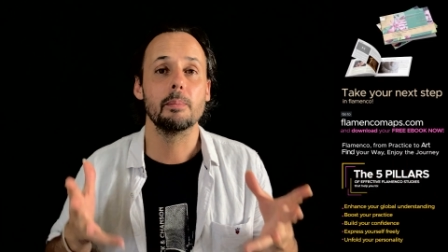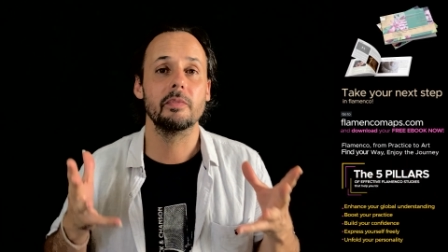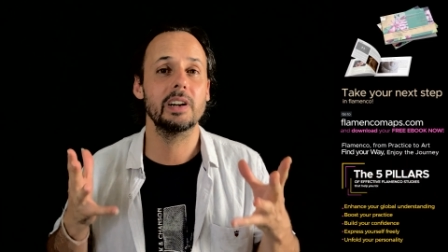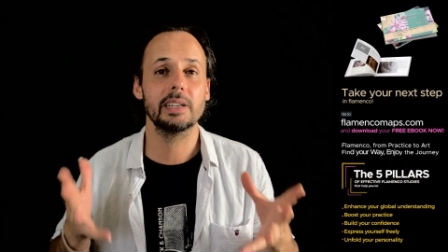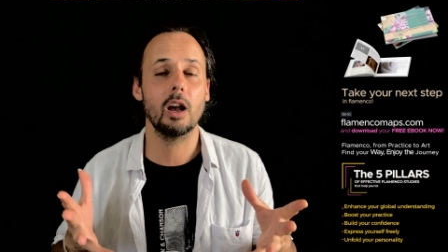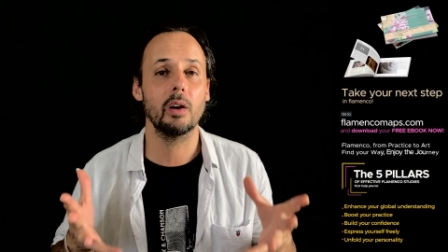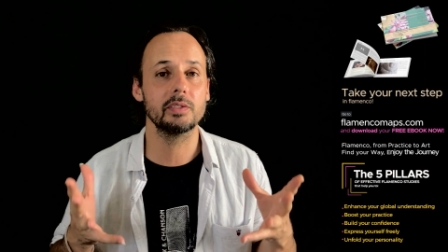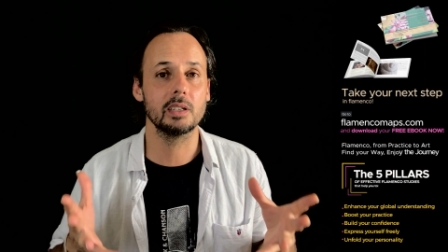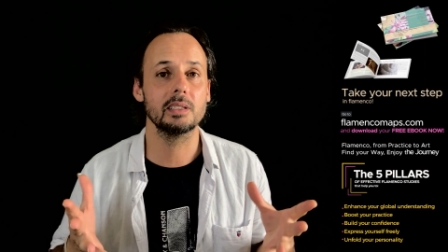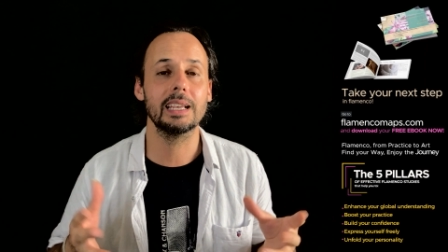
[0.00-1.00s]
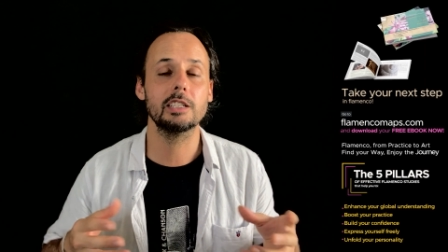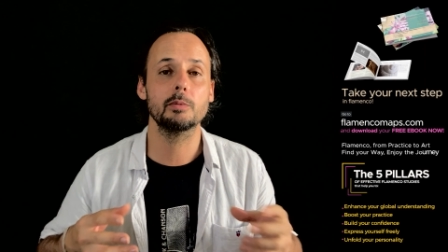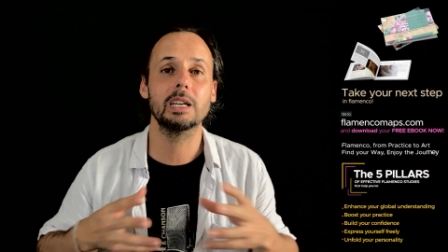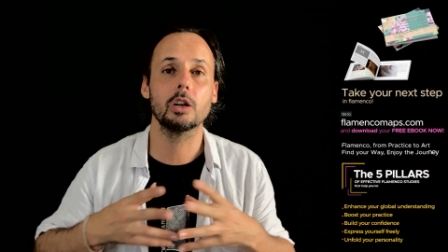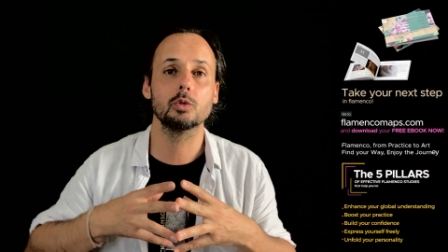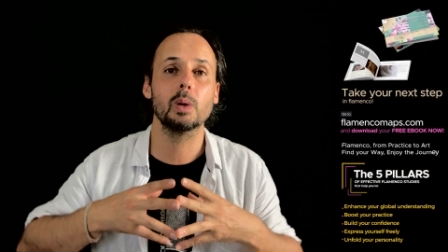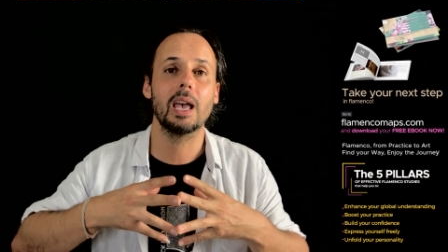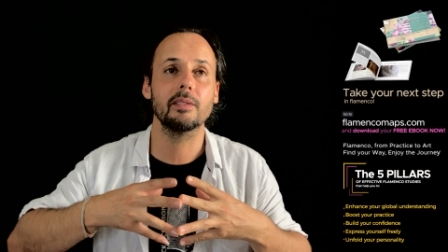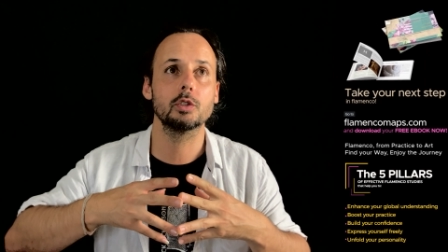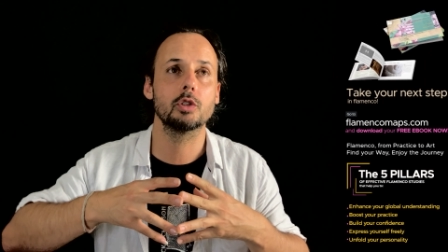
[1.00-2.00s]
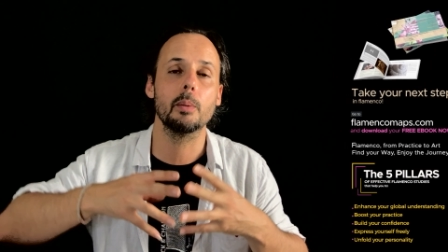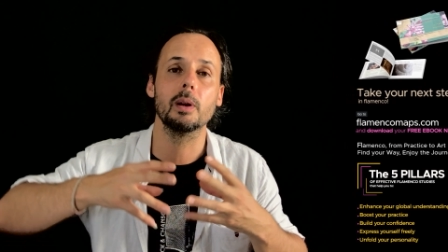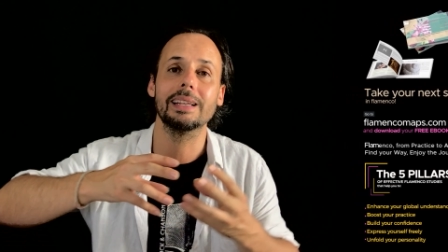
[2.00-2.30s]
very often it's because we have trouble